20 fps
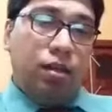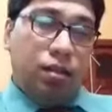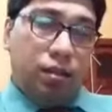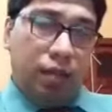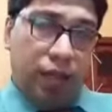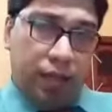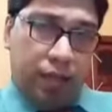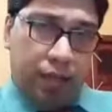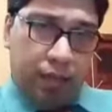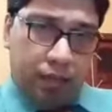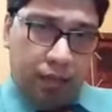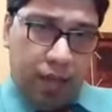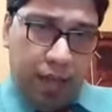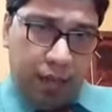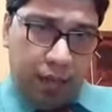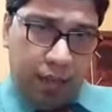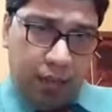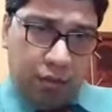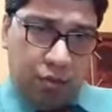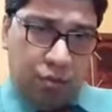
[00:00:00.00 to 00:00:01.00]

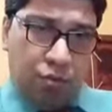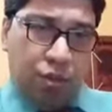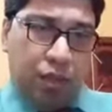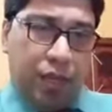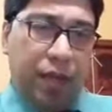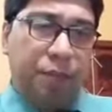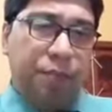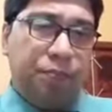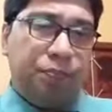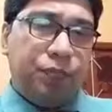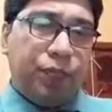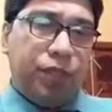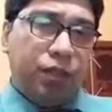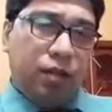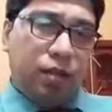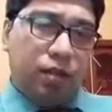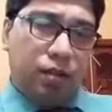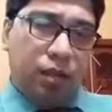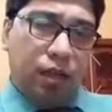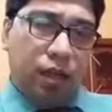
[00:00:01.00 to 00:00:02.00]
That is to say,
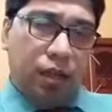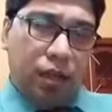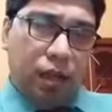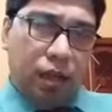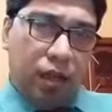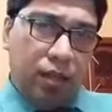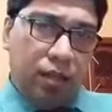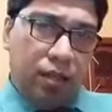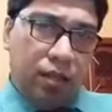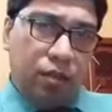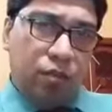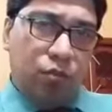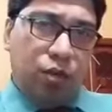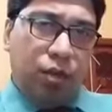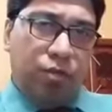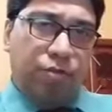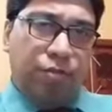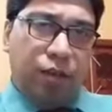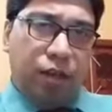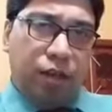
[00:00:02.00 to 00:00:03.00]
the nurse
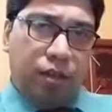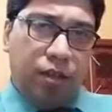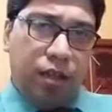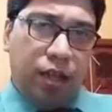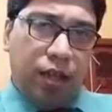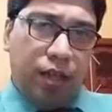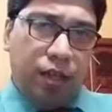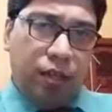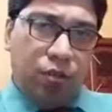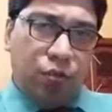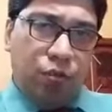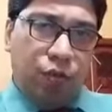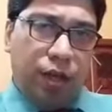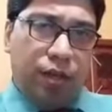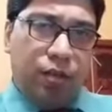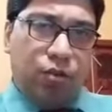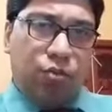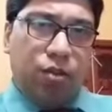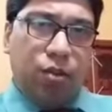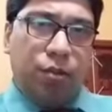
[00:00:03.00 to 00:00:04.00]
will further
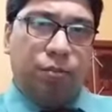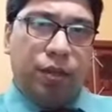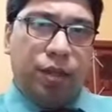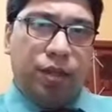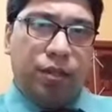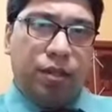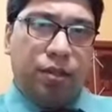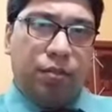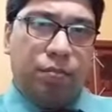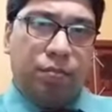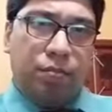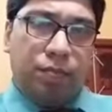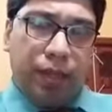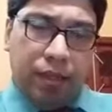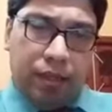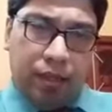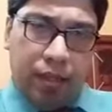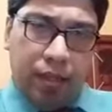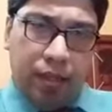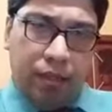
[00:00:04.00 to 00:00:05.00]
inquire to the
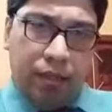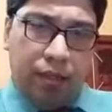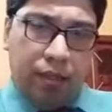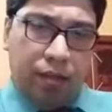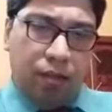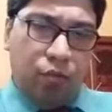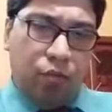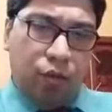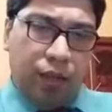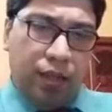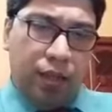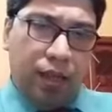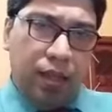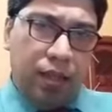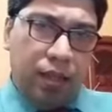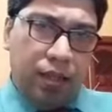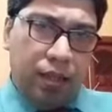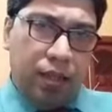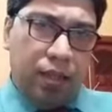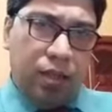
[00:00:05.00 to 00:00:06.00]
patient
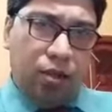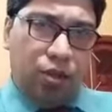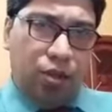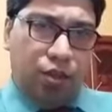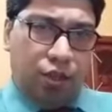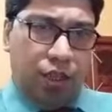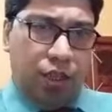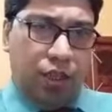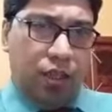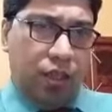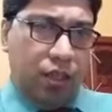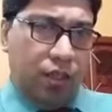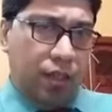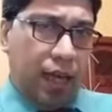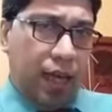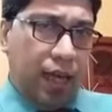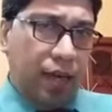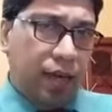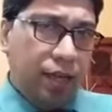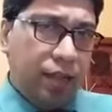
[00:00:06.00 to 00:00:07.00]
whether he or she is
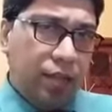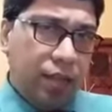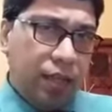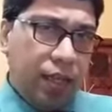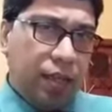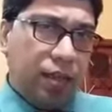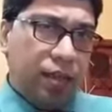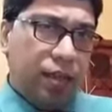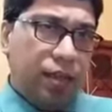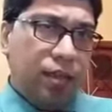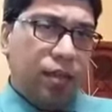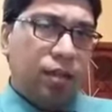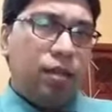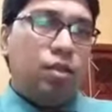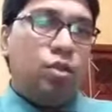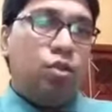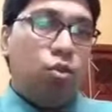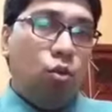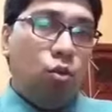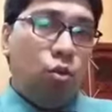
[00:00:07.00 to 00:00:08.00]

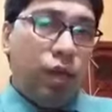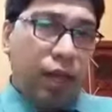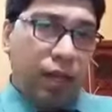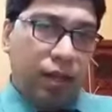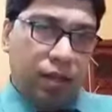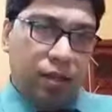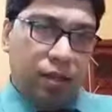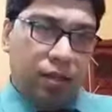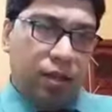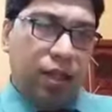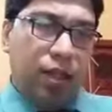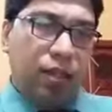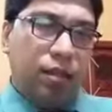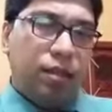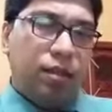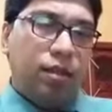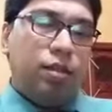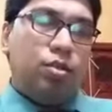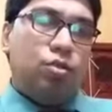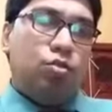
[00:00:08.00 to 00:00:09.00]
known allergic
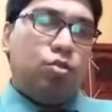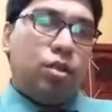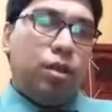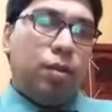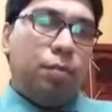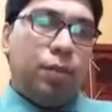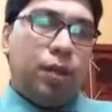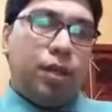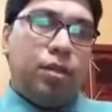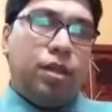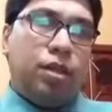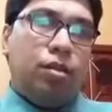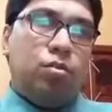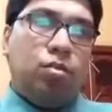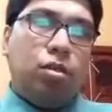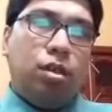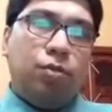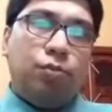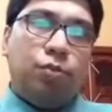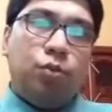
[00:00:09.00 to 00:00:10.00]
to some
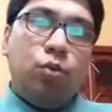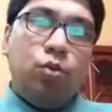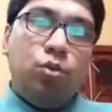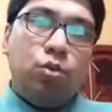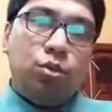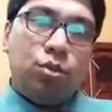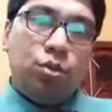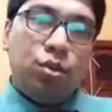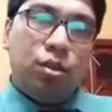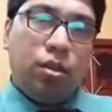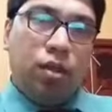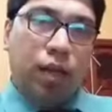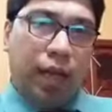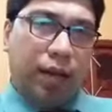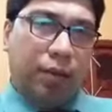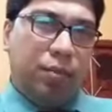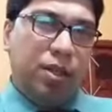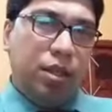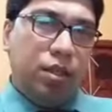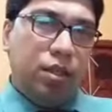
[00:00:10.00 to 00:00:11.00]
particular foods
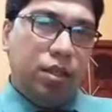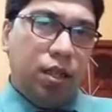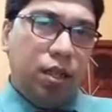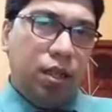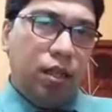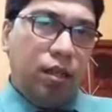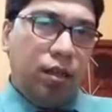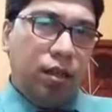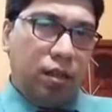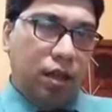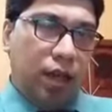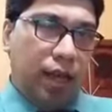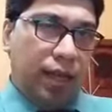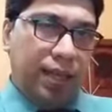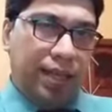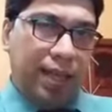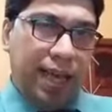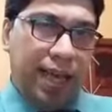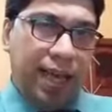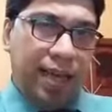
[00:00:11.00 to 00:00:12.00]
like brinjal,
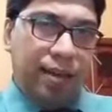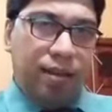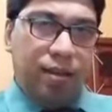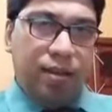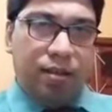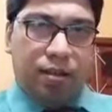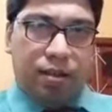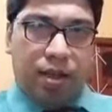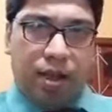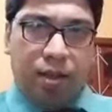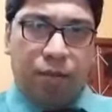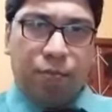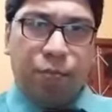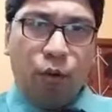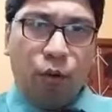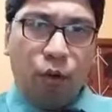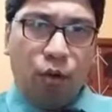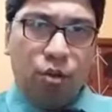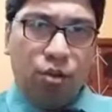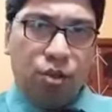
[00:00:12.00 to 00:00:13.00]
like egg, like
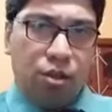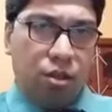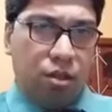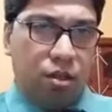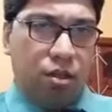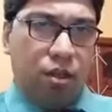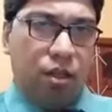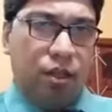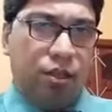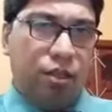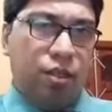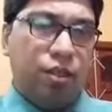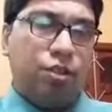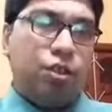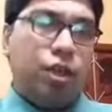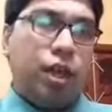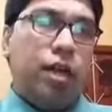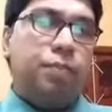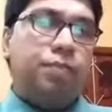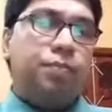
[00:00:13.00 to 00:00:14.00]
prawns,
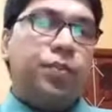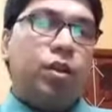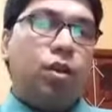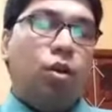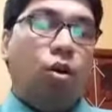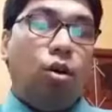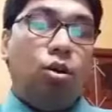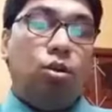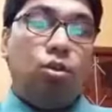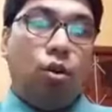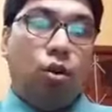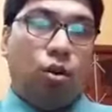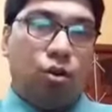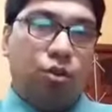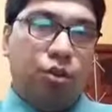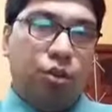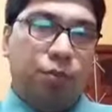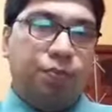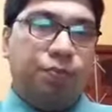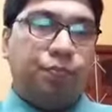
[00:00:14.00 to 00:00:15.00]
etc. or
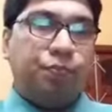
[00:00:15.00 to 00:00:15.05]
not.